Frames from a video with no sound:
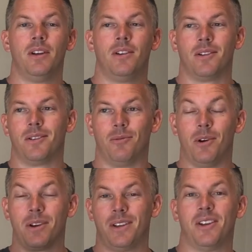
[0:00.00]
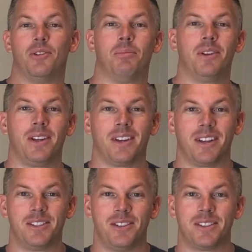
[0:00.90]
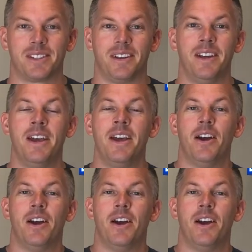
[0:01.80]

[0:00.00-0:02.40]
or walking down the plank, I guess you could say,